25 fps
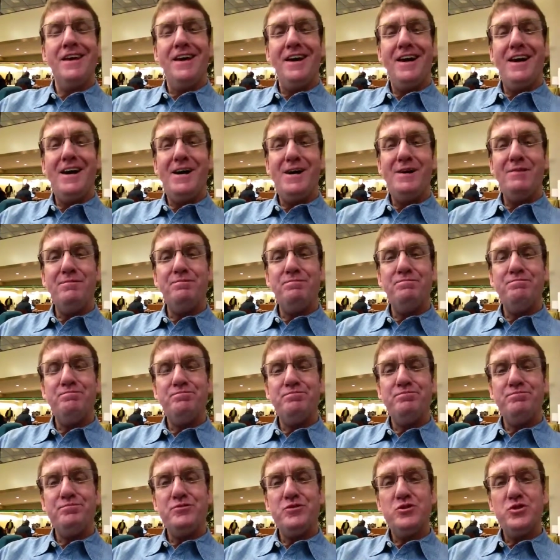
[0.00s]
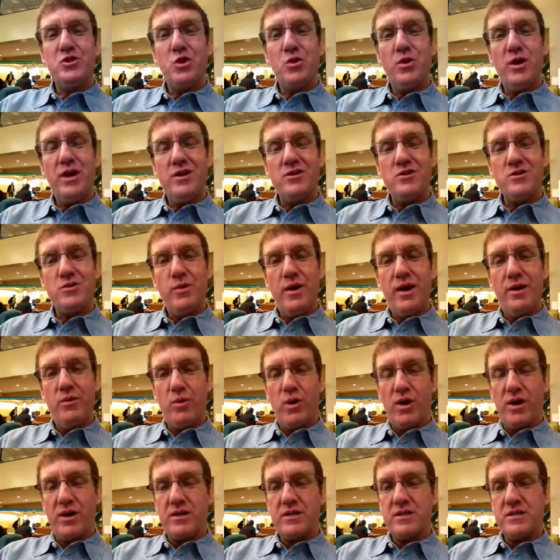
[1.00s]
Um, so here's the way it
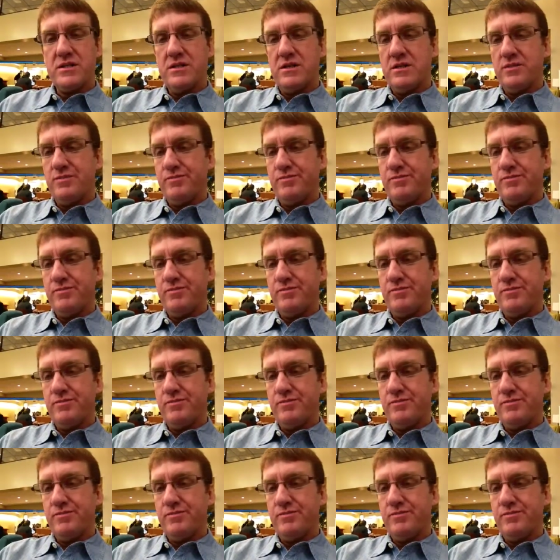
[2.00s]
works.